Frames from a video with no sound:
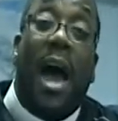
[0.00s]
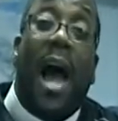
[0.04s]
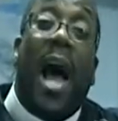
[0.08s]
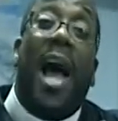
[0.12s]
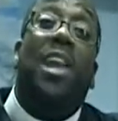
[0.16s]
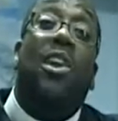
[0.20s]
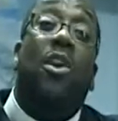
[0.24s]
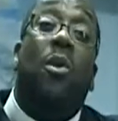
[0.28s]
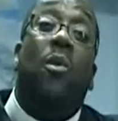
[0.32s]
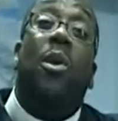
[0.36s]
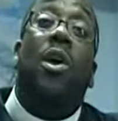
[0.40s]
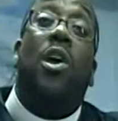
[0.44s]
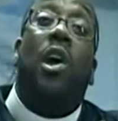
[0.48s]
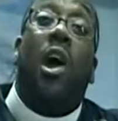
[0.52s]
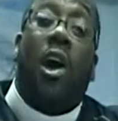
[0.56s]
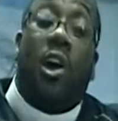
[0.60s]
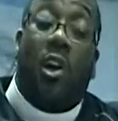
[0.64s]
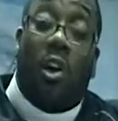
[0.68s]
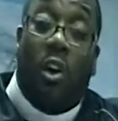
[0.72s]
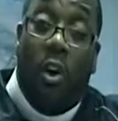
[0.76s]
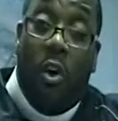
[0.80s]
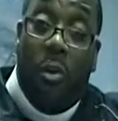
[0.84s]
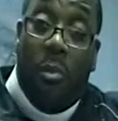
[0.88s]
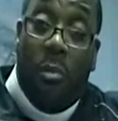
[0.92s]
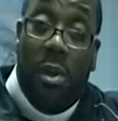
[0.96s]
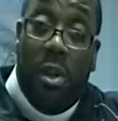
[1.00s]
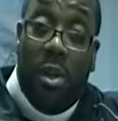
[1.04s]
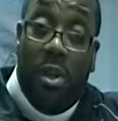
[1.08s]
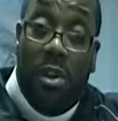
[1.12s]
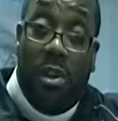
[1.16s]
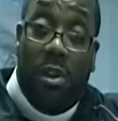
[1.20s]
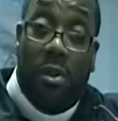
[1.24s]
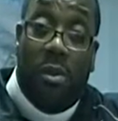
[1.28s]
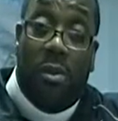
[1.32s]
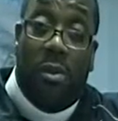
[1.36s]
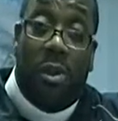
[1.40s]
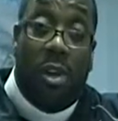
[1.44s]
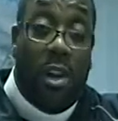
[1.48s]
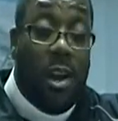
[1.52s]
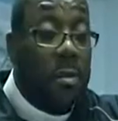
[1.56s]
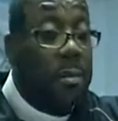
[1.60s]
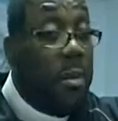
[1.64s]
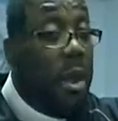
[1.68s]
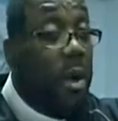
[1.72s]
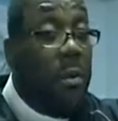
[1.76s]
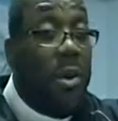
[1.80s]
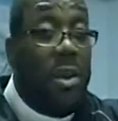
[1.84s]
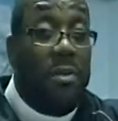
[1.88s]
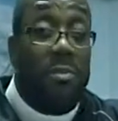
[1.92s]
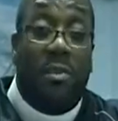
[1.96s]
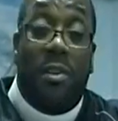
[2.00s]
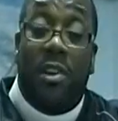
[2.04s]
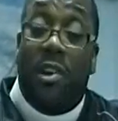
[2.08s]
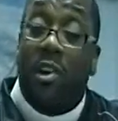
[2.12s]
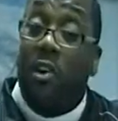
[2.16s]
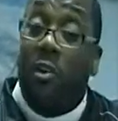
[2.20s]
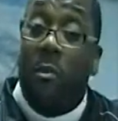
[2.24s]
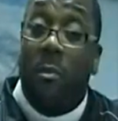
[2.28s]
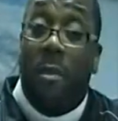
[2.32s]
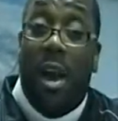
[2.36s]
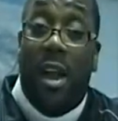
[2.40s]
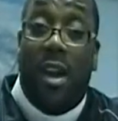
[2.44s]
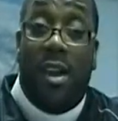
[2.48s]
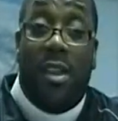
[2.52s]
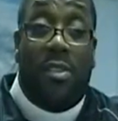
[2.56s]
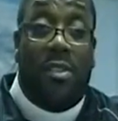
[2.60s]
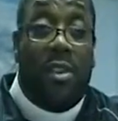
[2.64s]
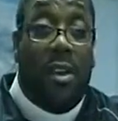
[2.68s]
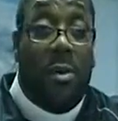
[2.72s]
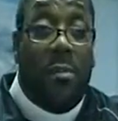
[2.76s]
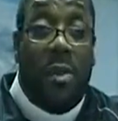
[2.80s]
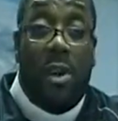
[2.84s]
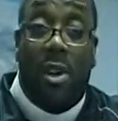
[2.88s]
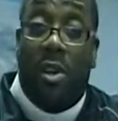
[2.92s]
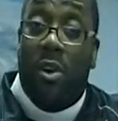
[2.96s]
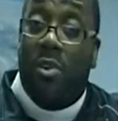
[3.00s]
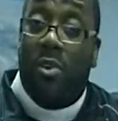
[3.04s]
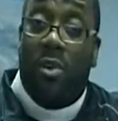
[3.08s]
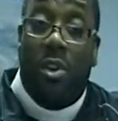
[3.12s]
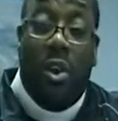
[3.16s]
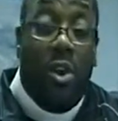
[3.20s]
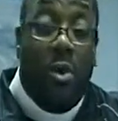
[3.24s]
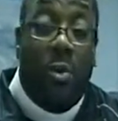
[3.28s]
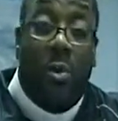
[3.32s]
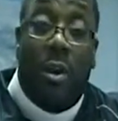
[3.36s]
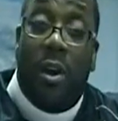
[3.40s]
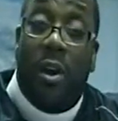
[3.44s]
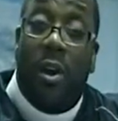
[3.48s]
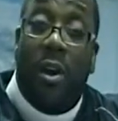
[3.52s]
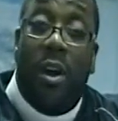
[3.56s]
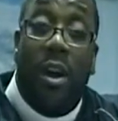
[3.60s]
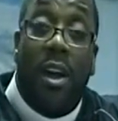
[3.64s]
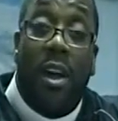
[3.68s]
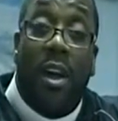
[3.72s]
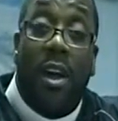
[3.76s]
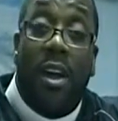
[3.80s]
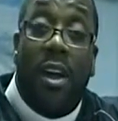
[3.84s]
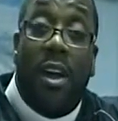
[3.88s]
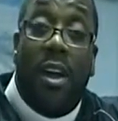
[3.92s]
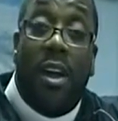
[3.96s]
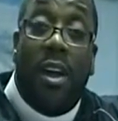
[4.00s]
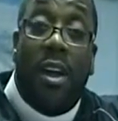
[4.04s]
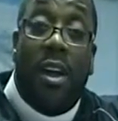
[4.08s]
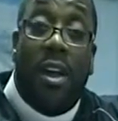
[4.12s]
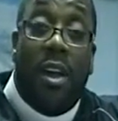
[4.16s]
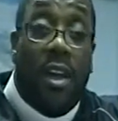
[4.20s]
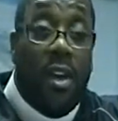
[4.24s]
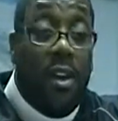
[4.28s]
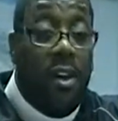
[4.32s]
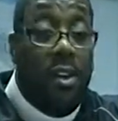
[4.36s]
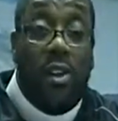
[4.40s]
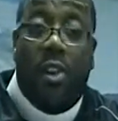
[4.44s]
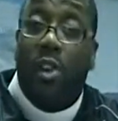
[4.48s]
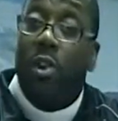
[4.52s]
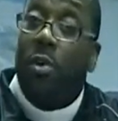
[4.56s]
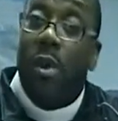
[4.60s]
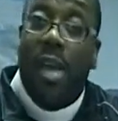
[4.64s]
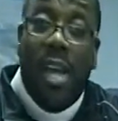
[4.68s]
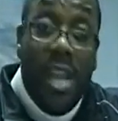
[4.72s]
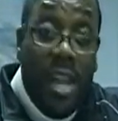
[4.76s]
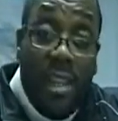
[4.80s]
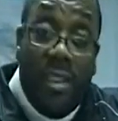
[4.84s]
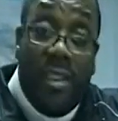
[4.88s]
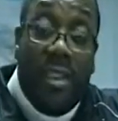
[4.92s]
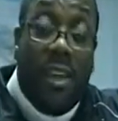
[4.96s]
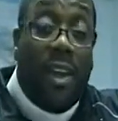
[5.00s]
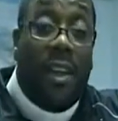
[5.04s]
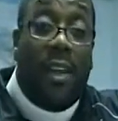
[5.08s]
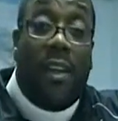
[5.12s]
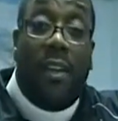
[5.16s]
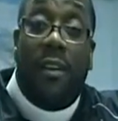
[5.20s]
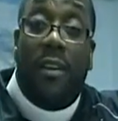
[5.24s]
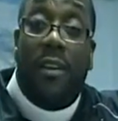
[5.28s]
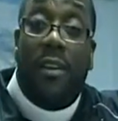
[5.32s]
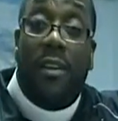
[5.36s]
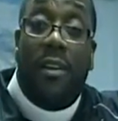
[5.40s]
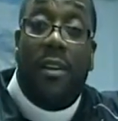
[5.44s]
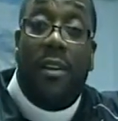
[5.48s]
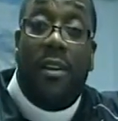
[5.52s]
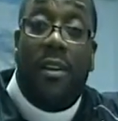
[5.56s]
I know what God called me to do, and I'm not waiting for nobody to tell me to go nowhere or do anything